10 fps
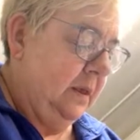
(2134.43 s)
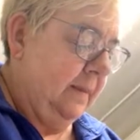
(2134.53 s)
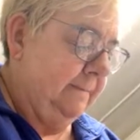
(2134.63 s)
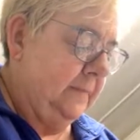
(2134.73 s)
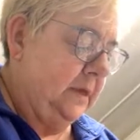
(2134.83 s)

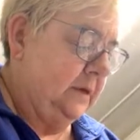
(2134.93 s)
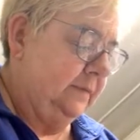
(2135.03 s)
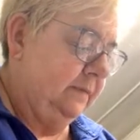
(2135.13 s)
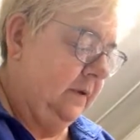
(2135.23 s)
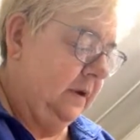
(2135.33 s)
Yep, it
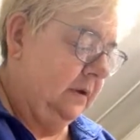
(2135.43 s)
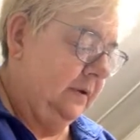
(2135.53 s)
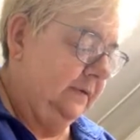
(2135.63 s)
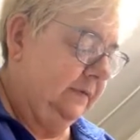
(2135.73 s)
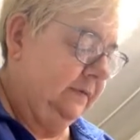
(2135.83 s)
is not
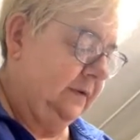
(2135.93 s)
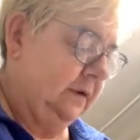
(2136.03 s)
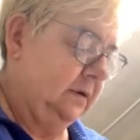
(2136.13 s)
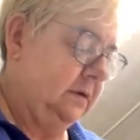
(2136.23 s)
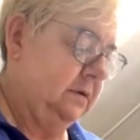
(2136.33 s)
going to
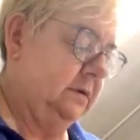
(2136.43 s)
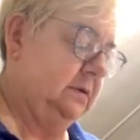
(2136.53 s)
stick.